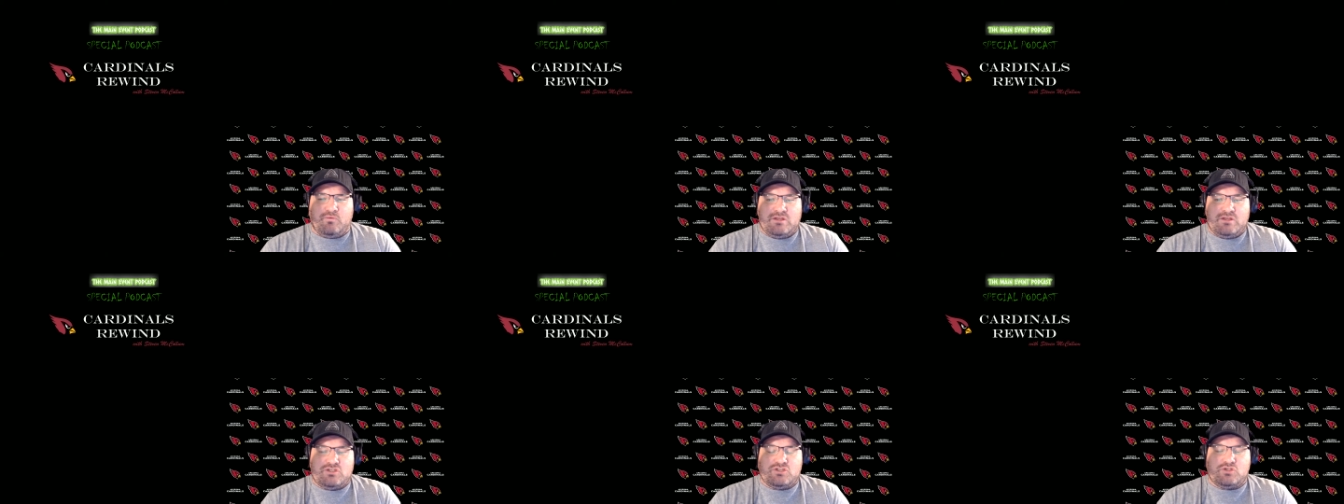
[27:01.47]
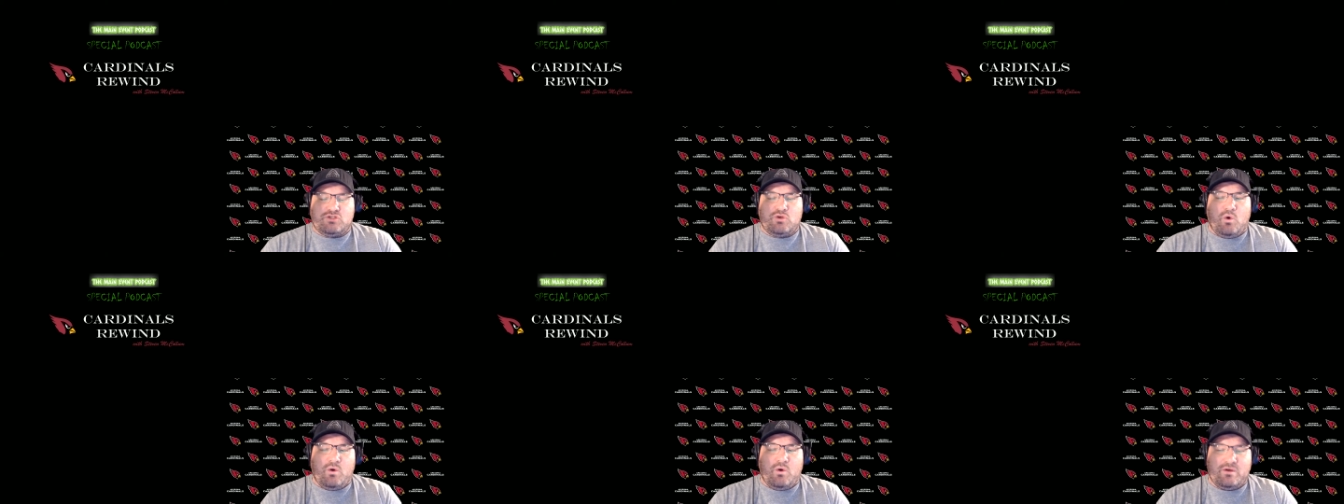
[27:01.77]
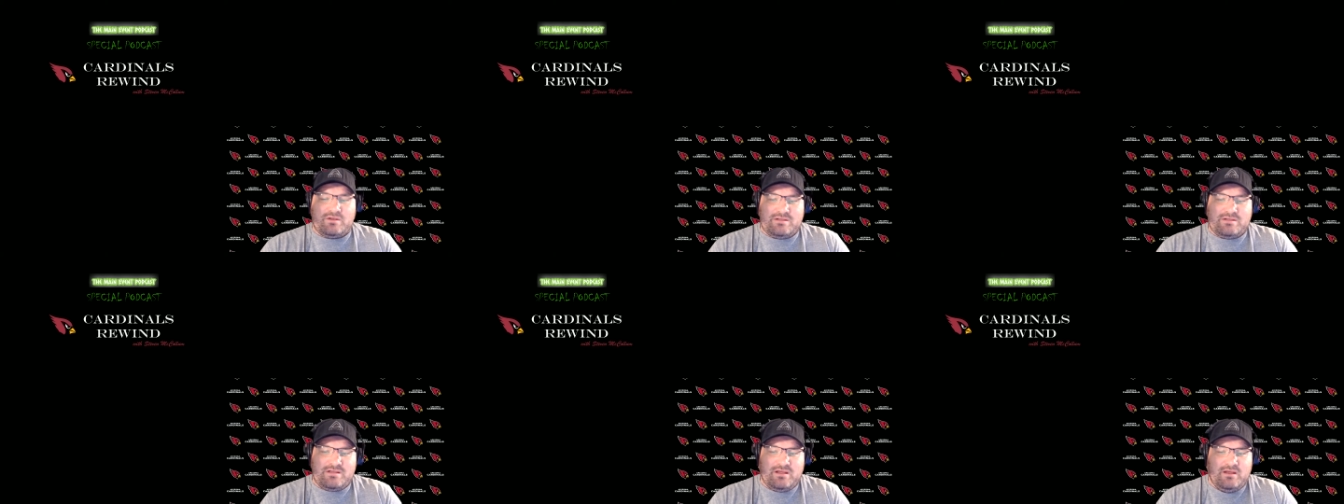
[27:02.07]

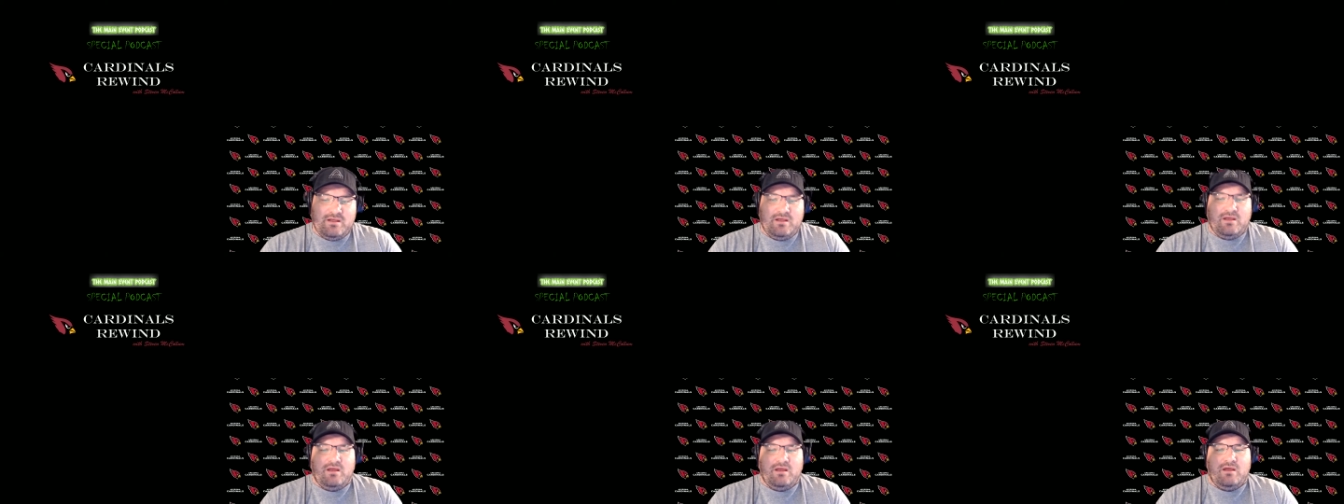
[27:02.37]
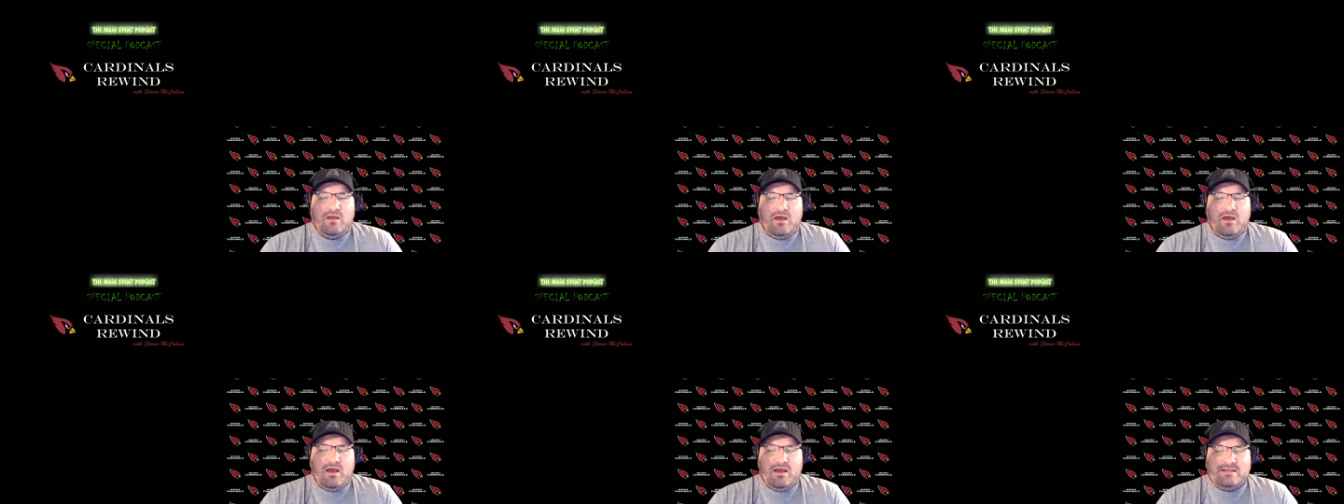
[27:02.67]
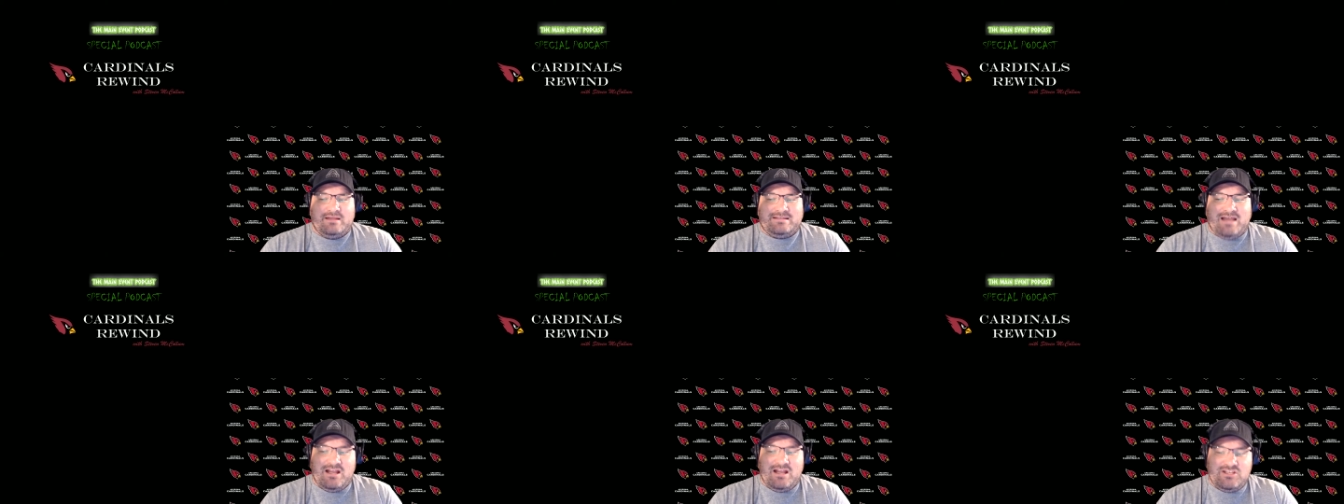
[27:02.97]
short uh,
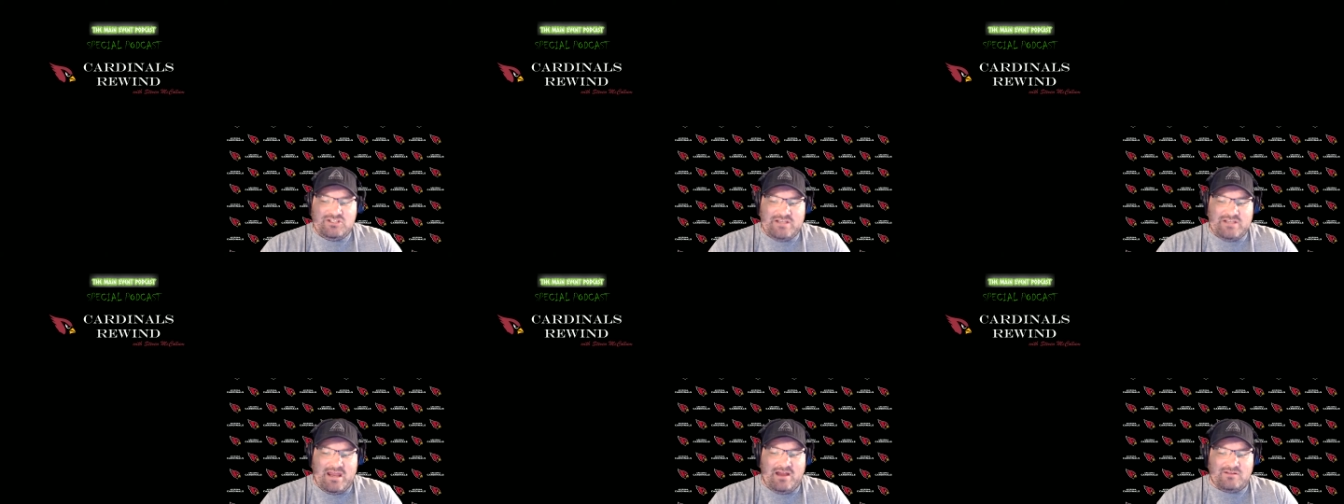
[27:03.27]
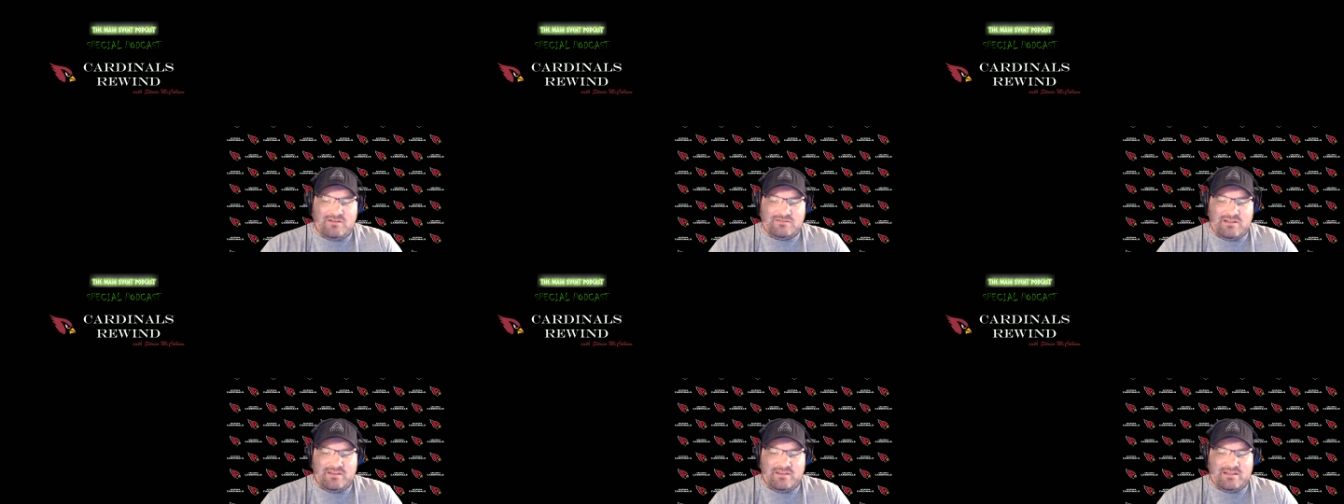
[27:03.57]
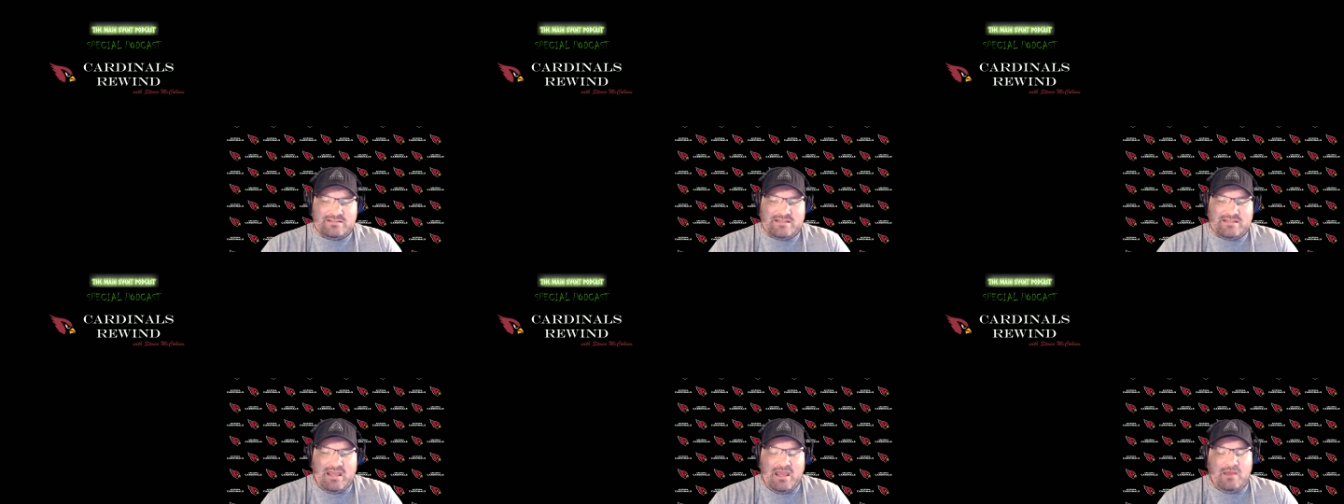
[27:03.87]
touchdowns in
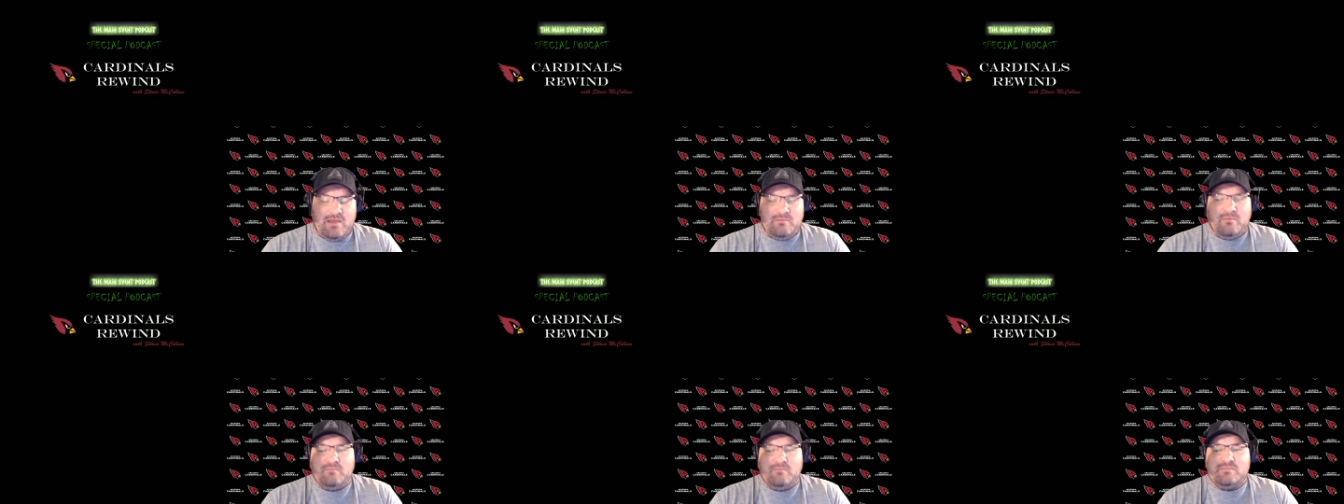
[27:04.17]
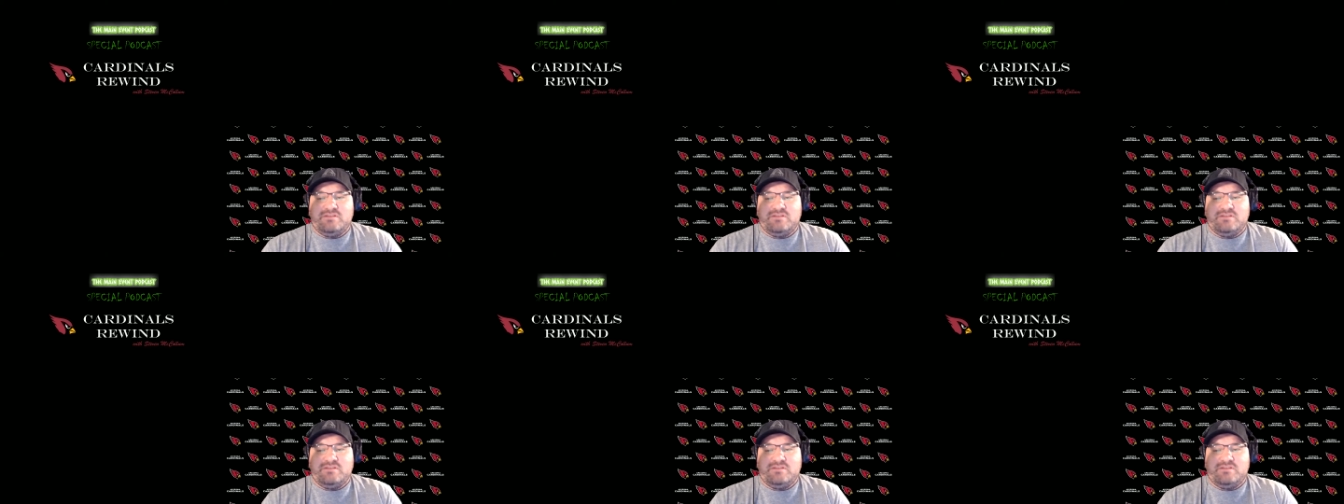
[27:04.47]
this game.